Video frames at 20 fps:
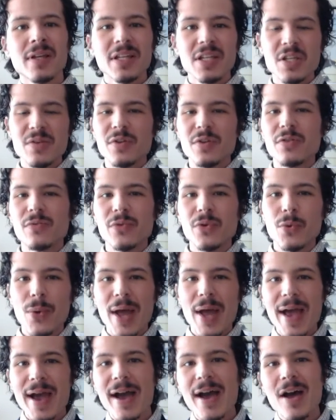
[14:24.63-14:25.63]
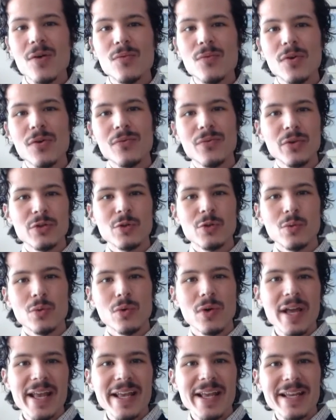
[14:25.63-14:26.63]
Even if you have a
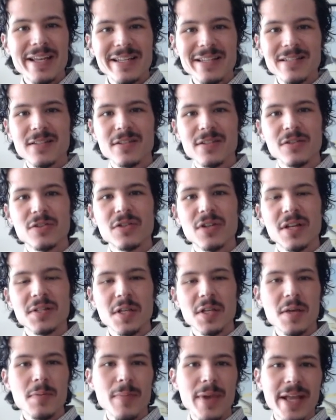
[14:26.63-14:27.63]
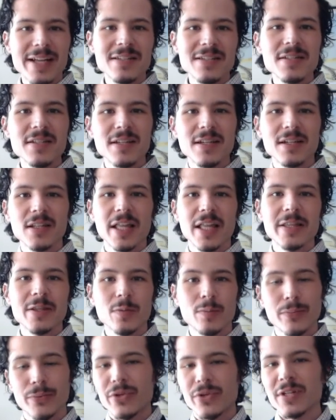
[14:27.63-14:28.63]
visual aid, such as a painting that
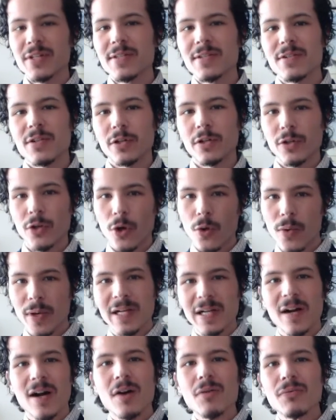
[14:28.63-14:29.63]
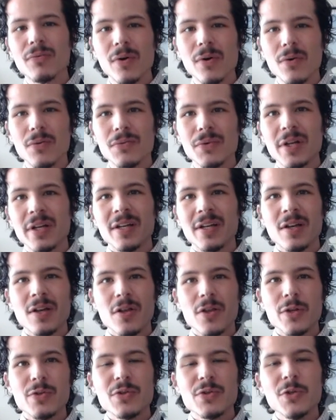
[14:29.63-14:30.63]
the priests are going off of,
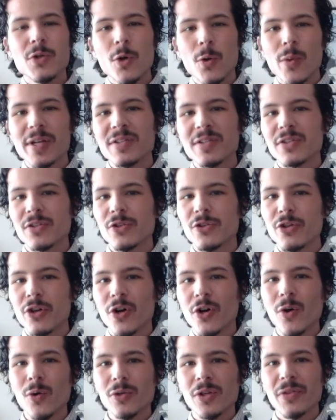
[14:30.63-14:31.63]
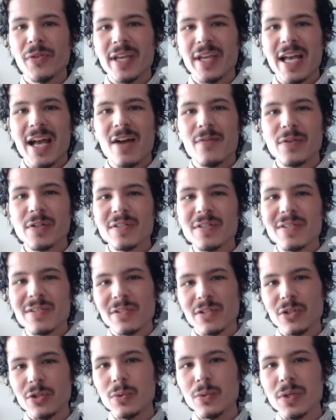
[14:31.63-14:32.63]
there's no way to know that they haven't
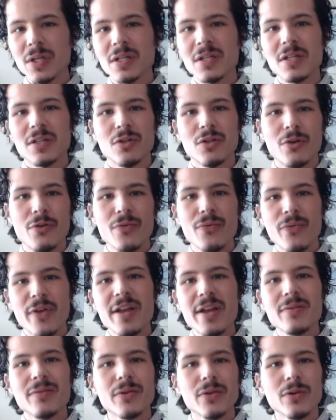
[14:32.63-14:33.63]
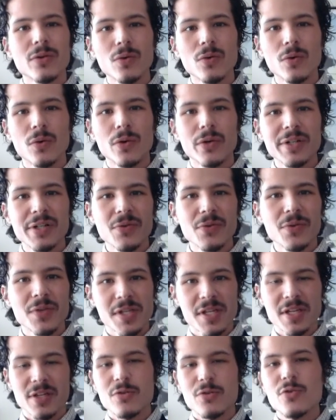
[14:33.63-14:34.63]
skewed it in their favor or in
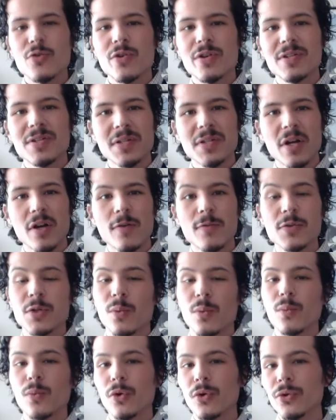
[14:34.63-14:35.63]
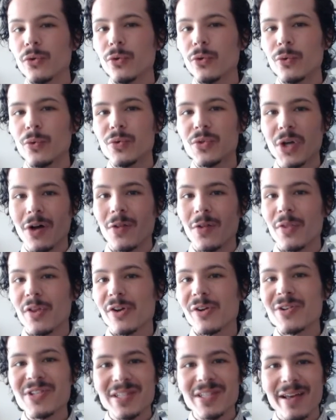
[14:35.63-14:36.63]
the interest of someone who's on
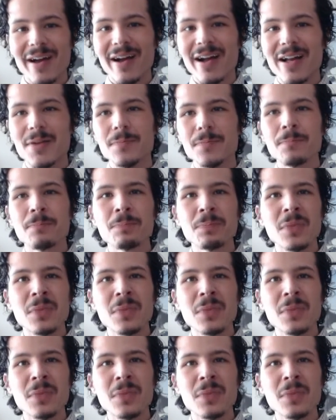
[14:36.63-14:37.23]
their side.